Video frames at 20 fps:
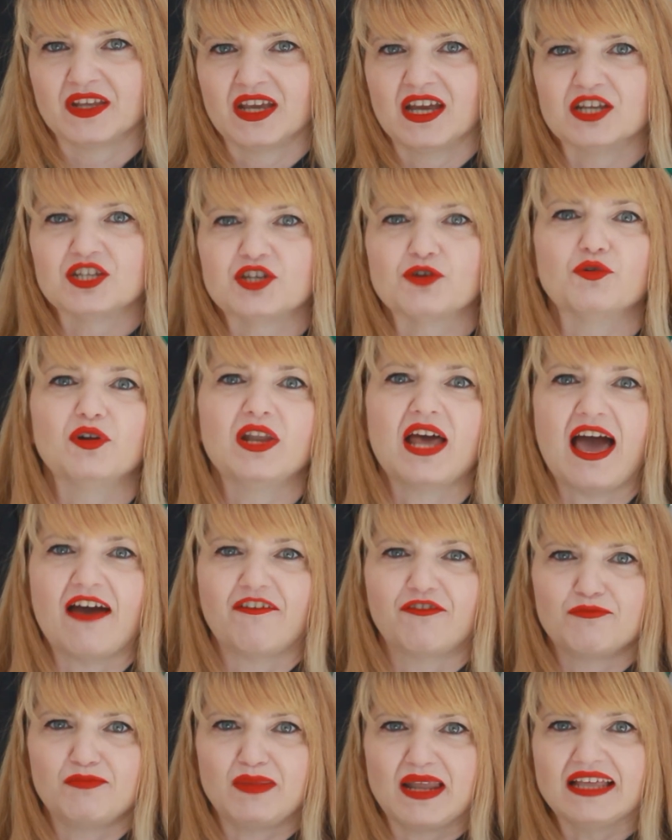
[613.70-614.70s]
She will
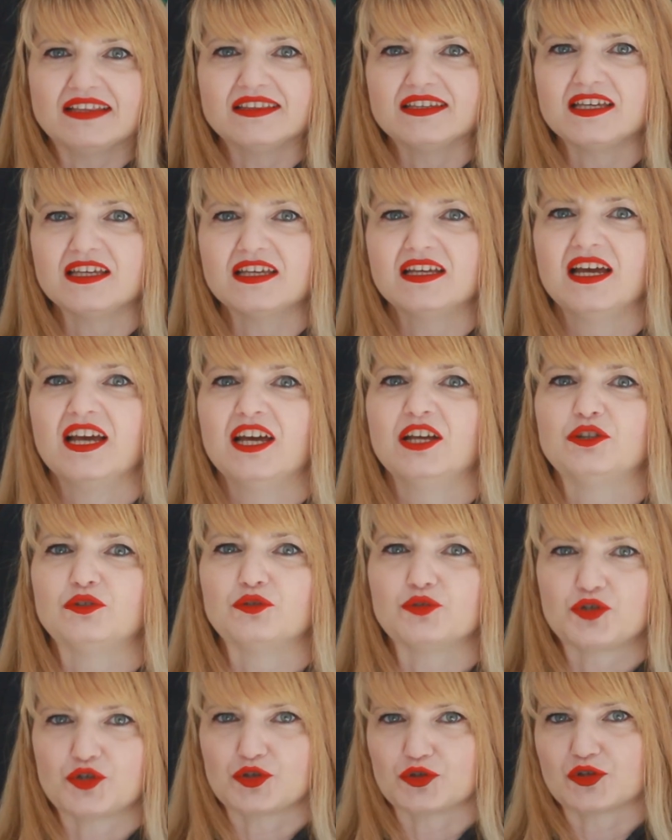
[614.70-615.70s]
have plenty
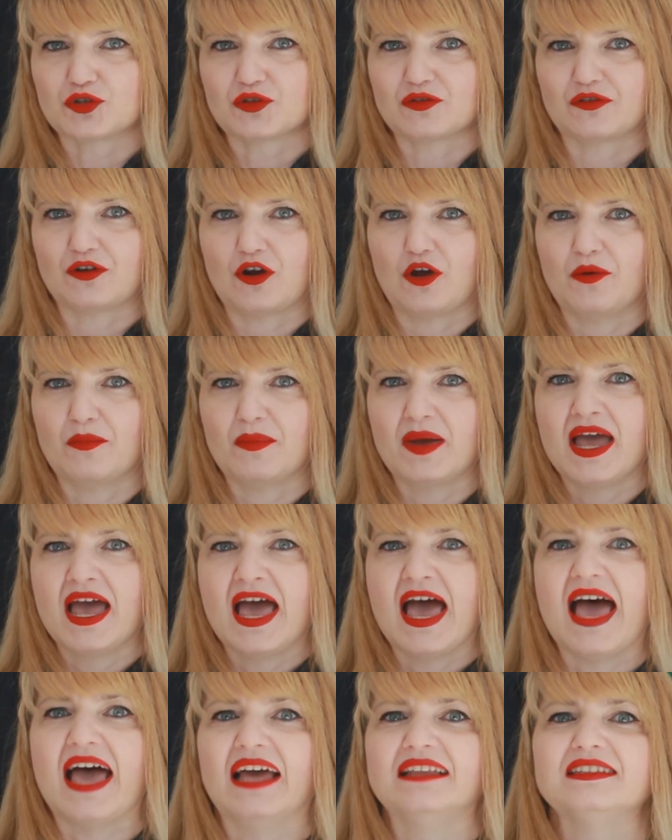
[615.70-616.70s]
to choose from,
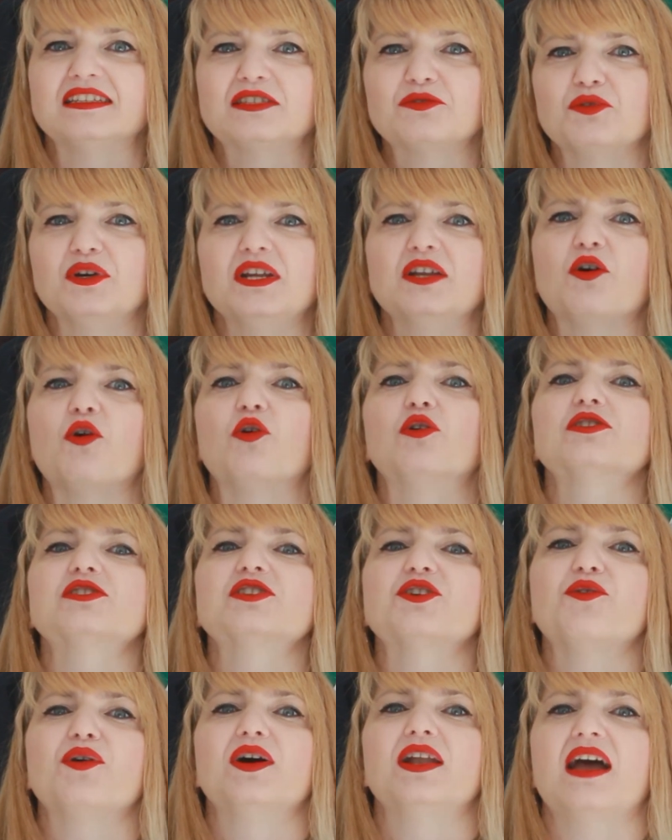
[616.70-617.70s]
and this will
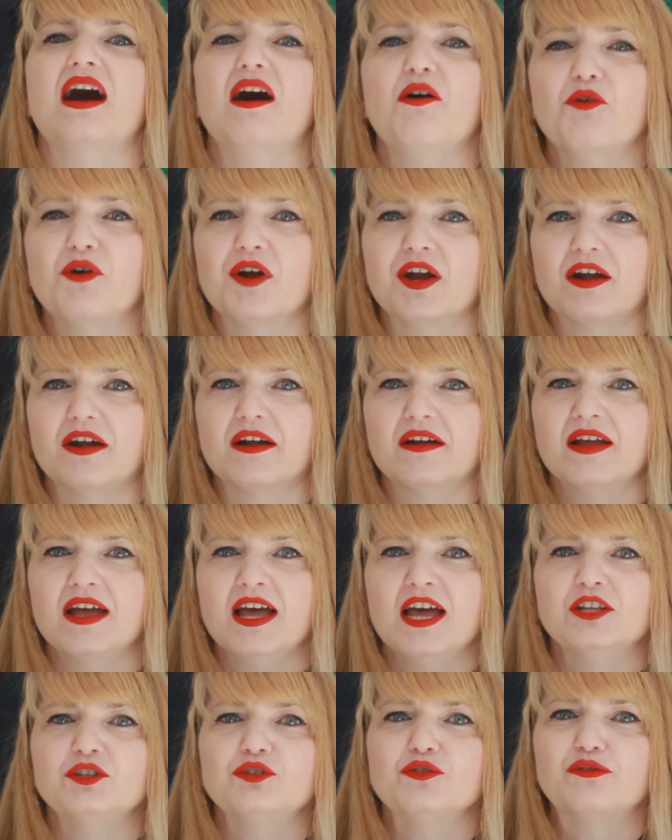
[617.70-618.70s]
also allow her
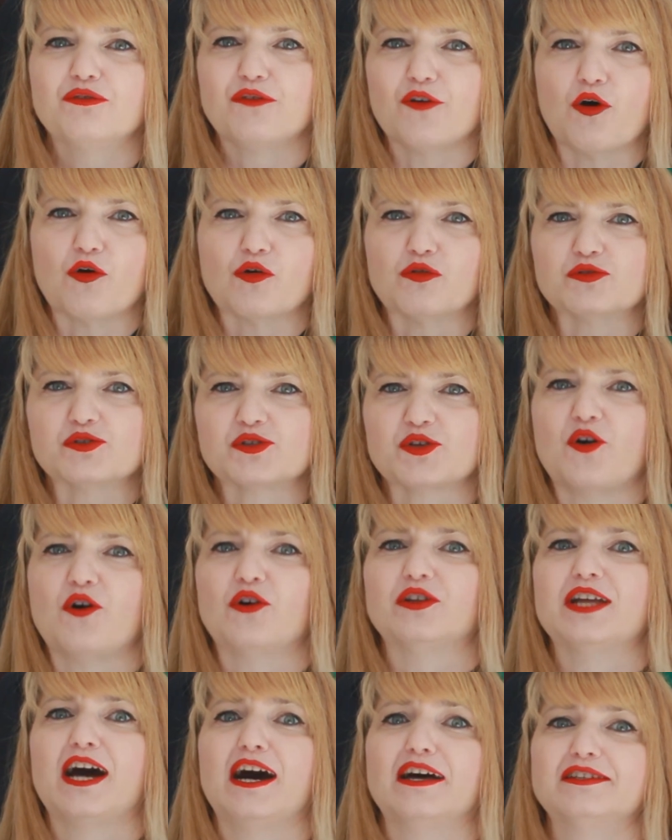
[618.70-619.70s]
to focus
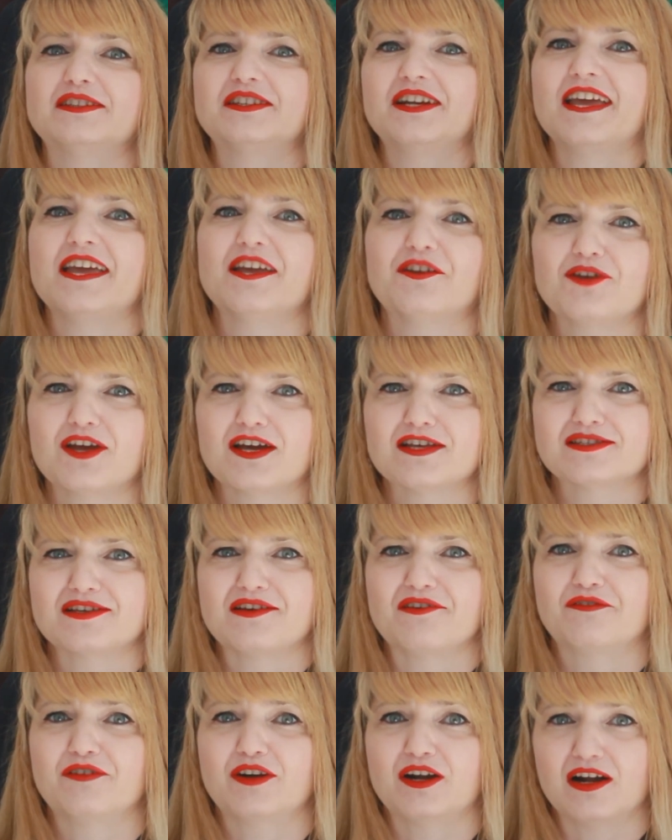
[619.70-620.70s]
on other areas
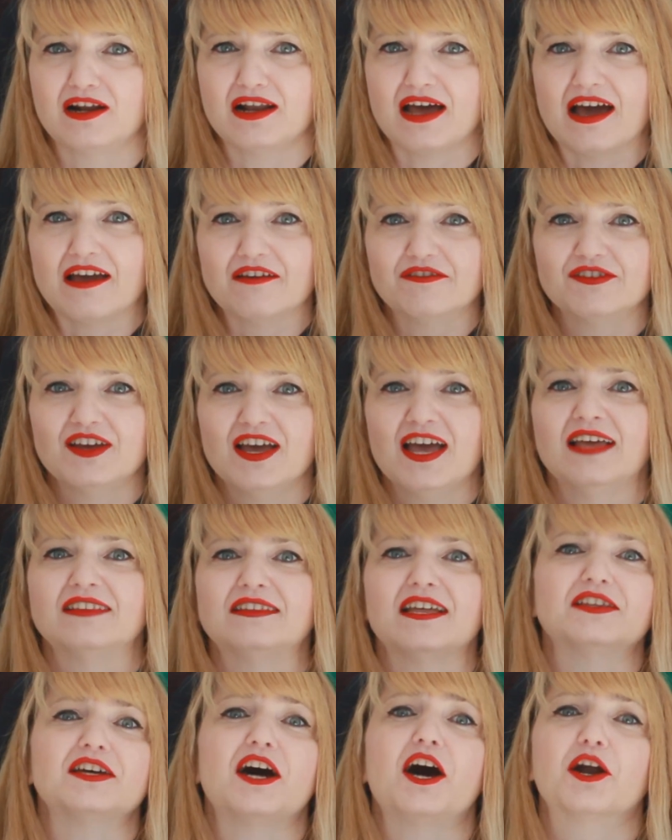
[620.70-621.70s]
of her life
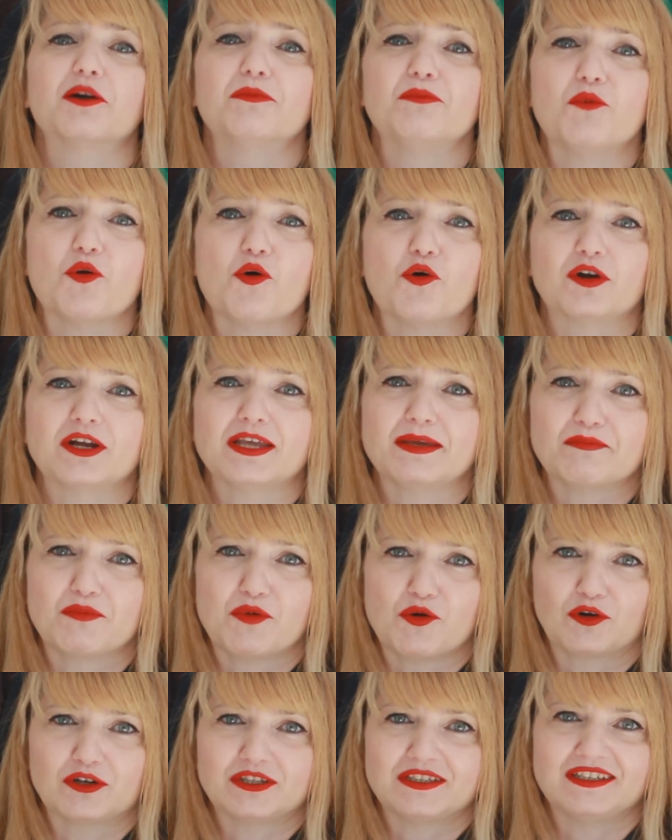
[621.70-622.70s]
that are more
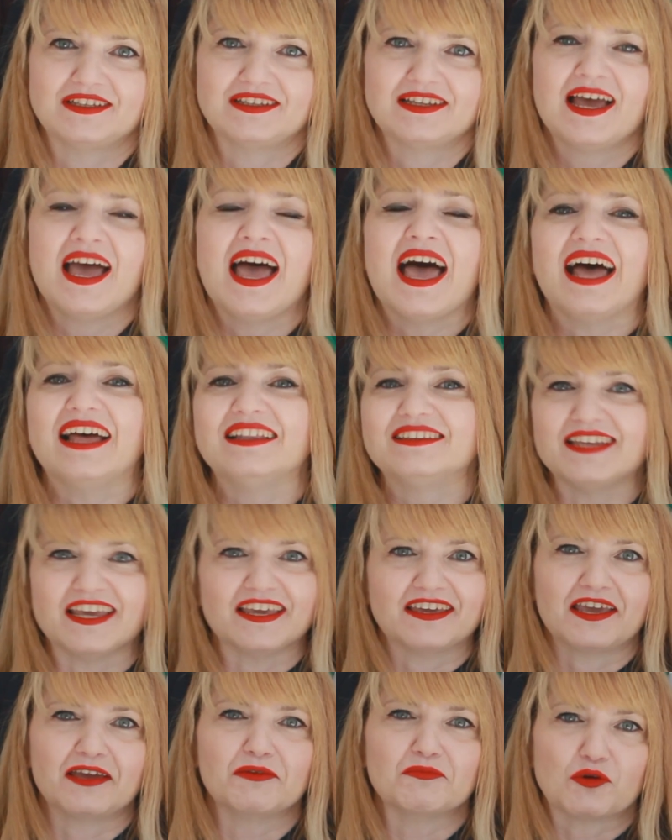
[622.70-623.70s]
important and
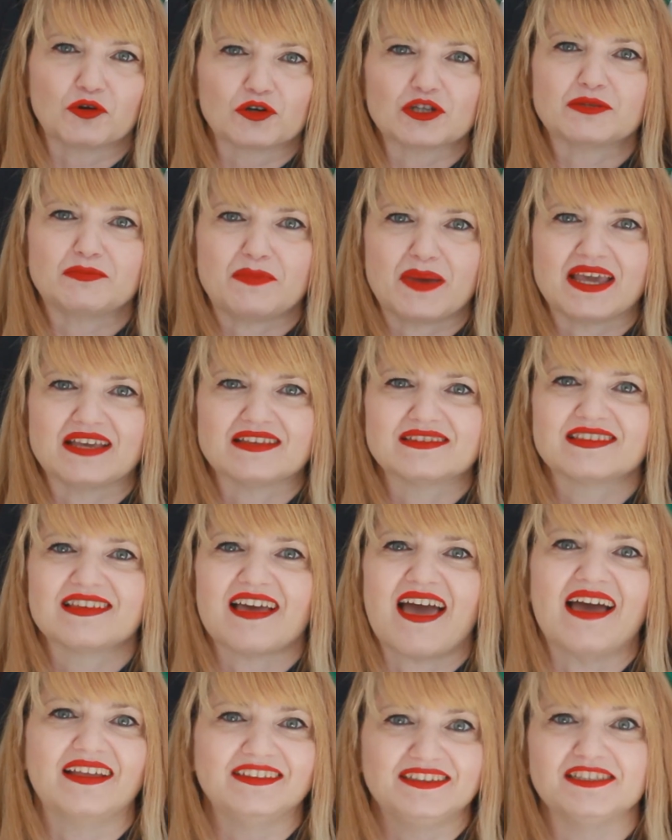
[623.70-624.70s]
taking more space
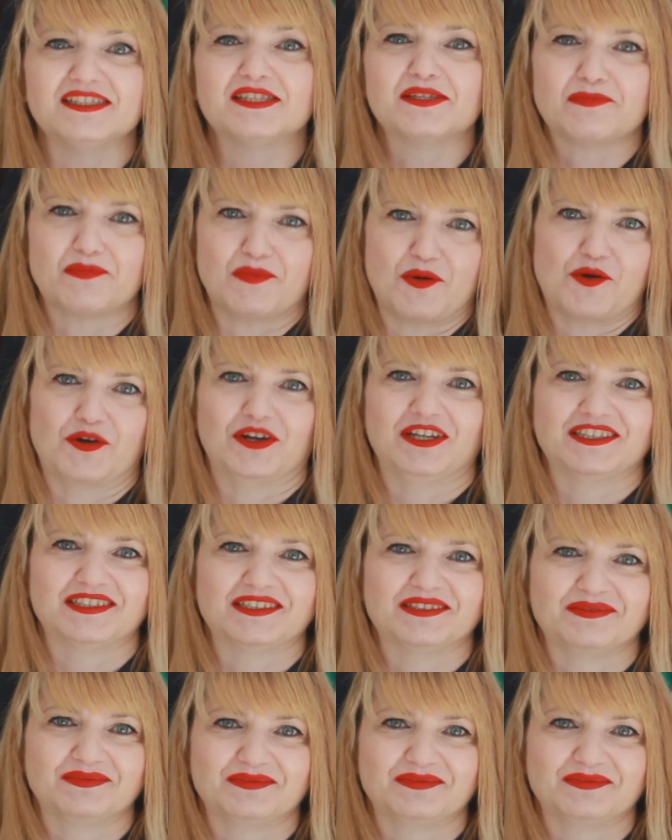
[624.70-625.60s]
at this point.